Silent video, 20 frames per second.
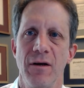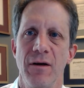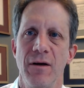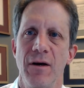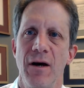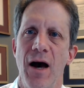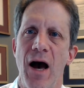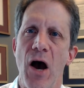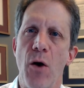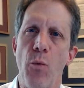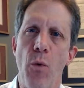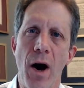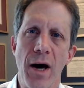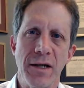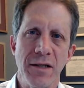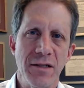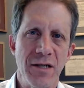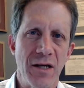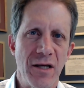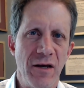I
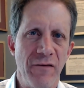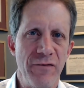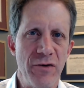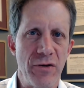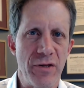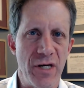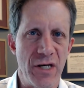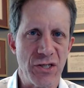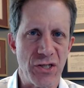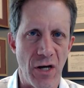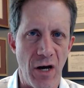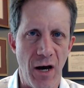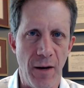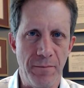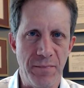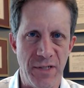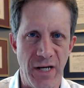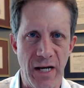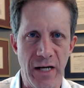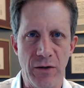wanted to give you this
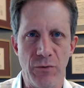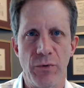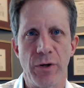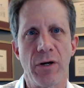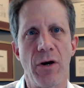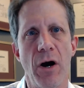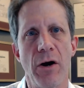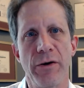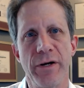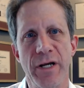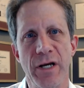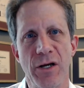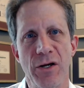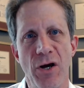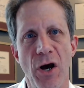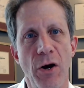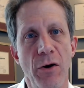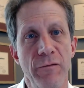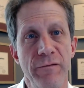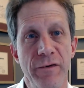update regarding
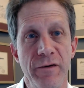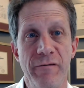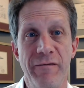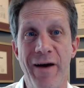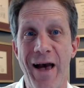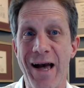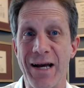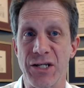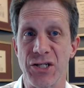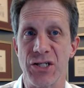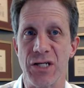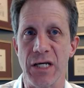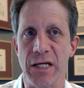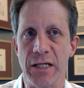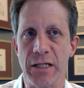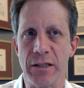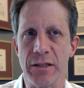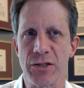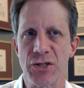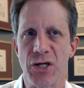COVID
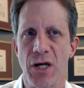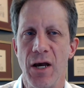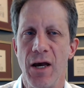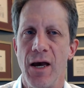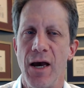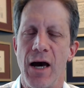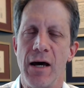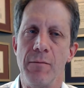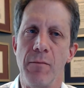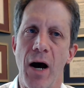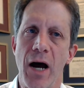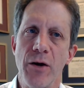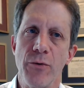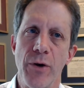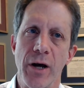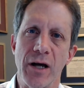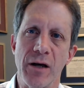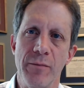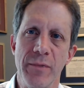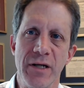vaccines and my
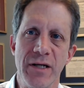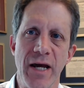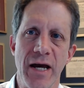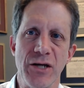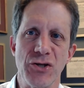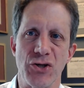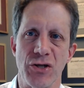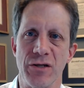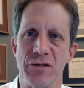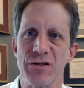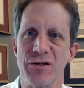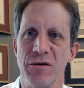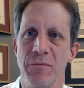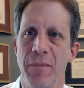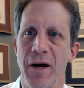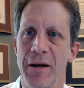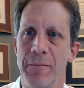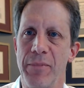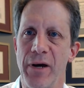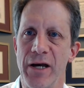recommendations to
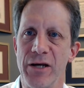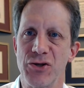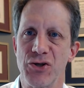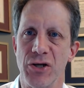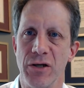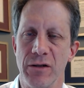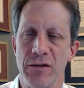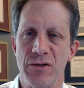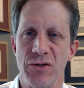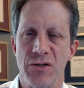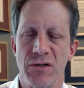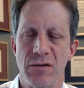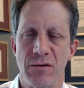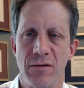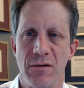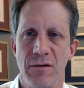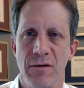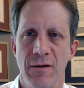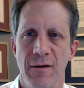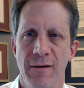my patients.
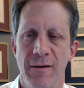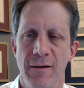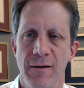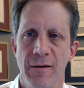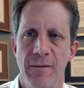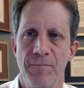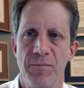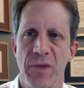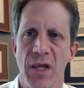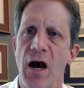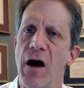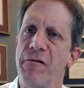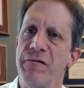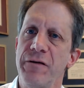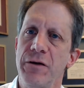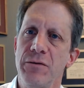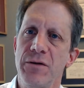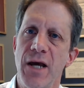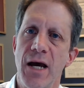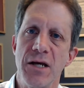A
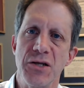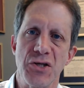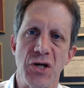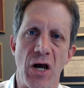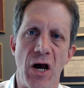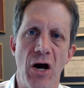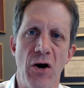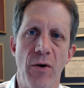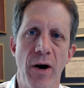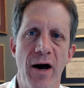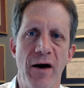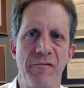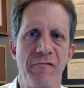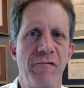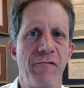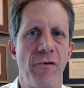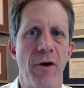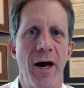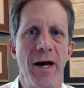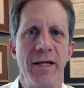few days ago, on
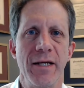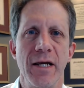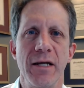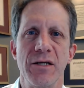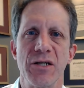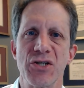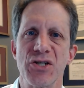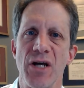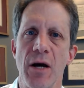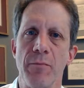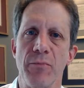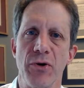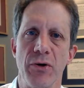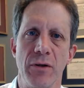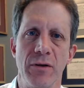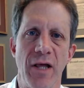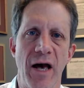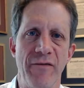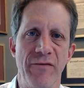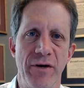Friday, December
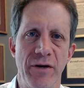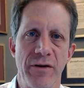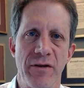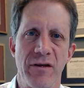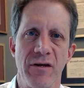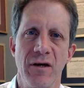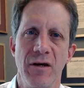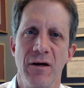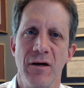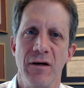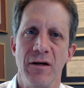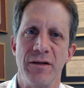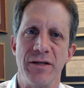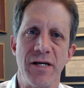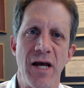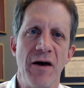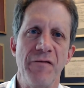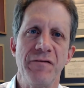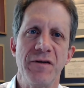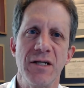11th, the
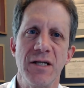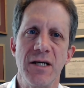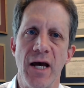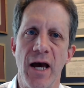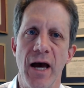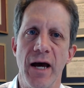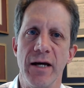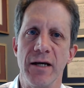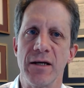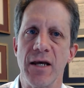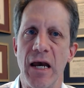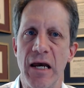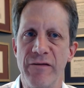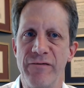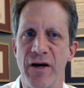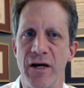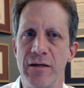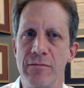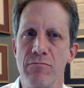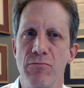FDA
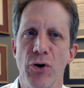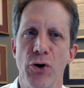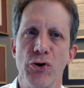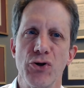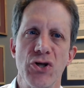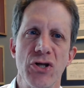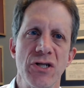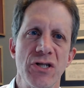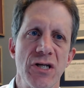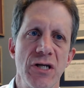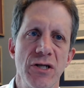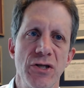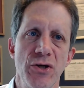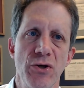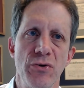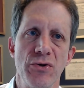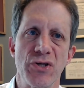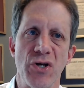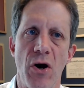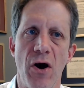gave emergency
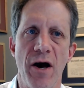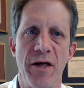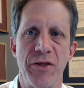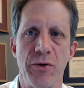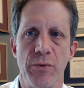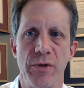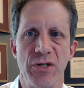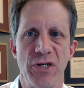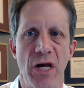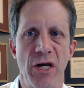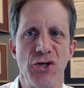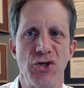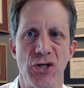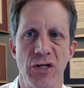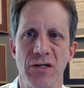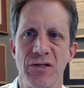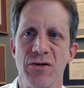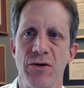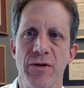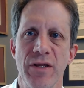use
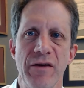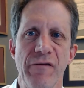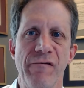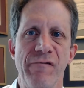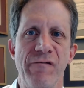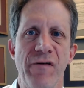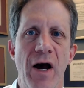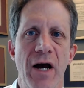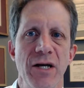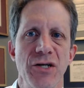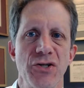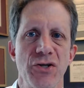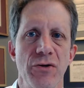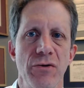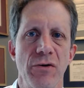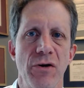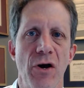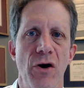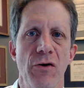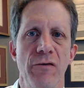authorization to the Pfizer
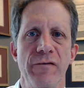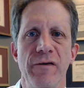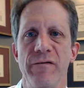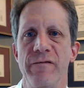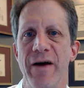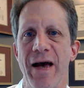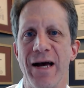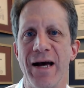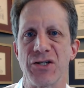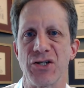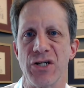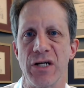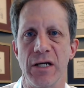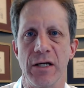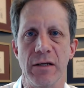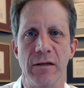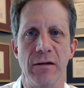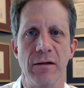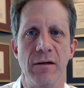COVID vaccine.